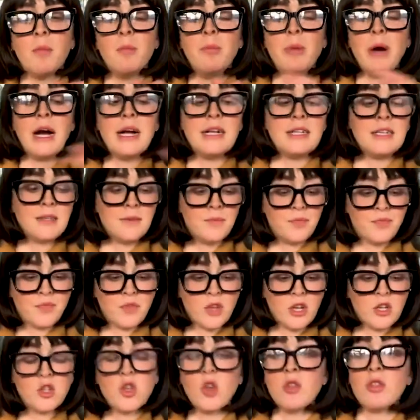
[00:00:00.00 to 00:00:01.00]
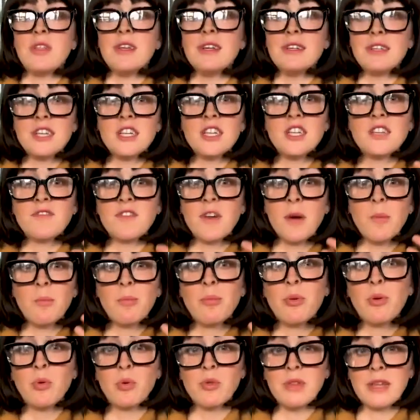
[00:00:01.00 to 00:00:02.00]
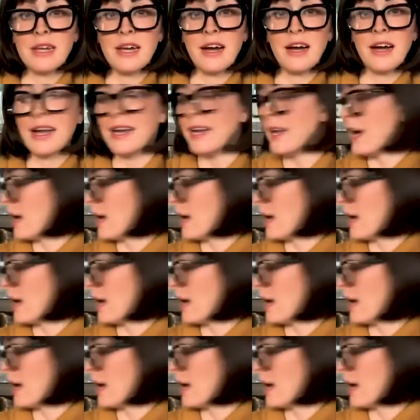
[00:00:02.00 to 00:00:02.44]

But so this is from Puglia, and